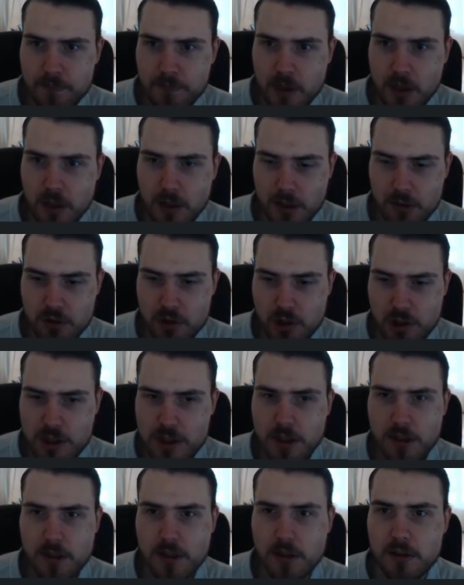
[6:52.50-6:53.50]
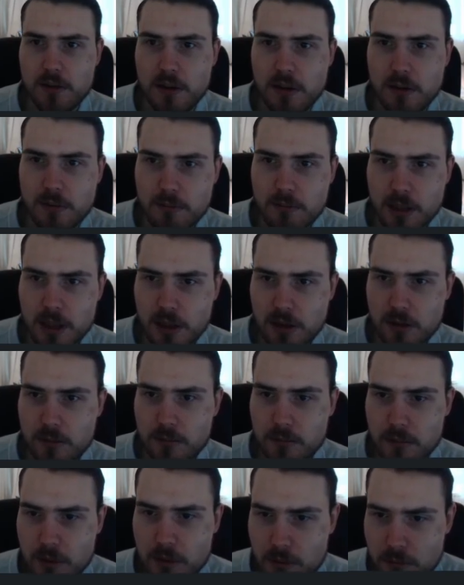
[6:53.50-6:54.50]
got adjusted in the
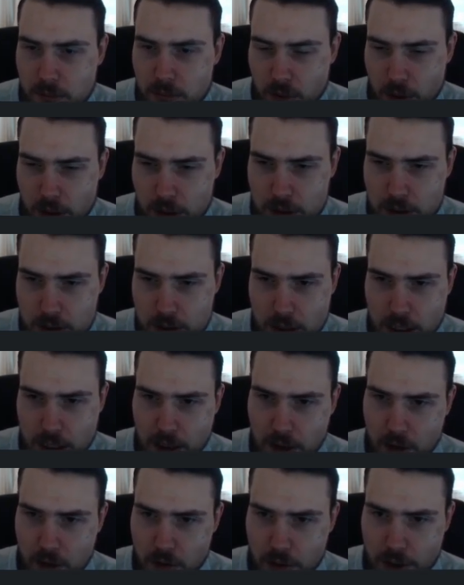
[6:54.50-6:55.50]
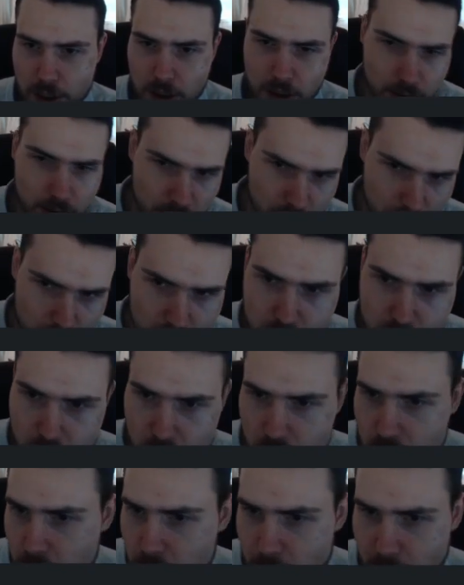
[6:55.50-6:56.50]
medium points category, and I think it
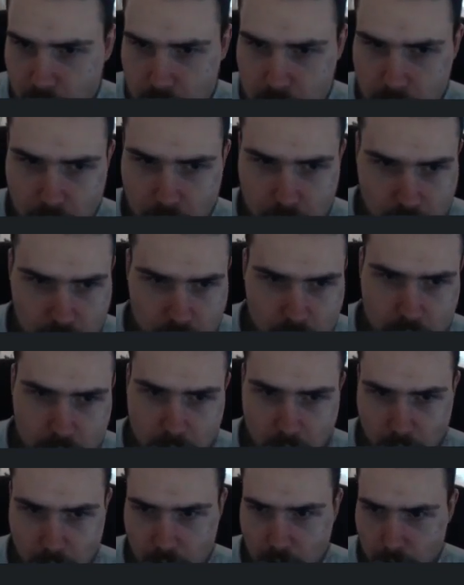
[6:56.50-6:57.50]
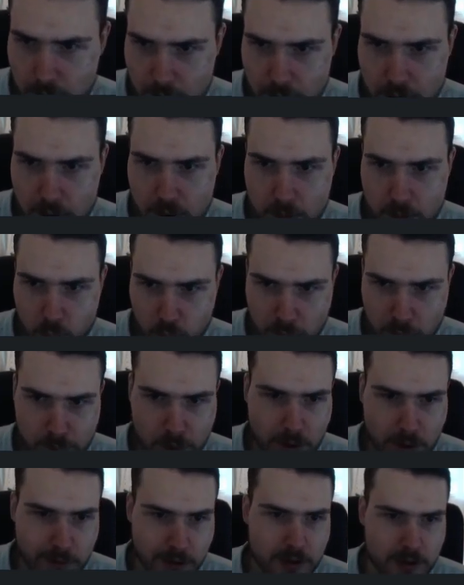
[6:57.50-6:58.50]
just makes sense for like defender,
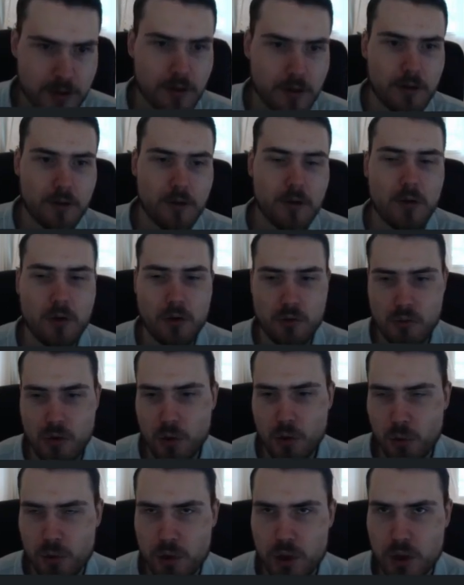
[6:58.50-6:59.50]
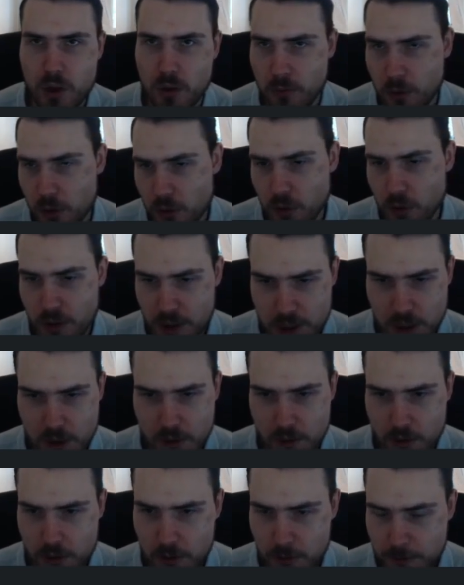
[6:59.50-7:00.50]
multi-fragger. These are all roles you would
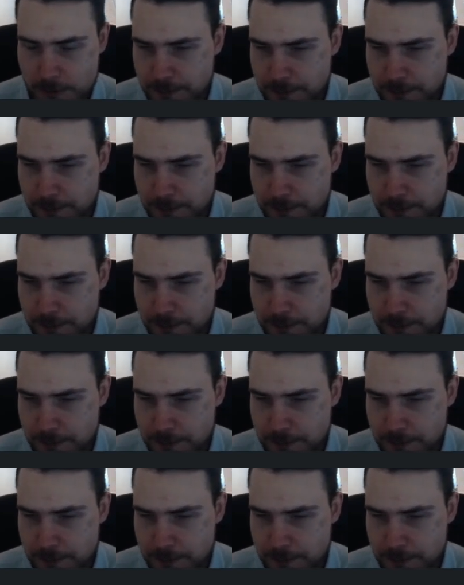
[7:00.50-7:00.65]
consider.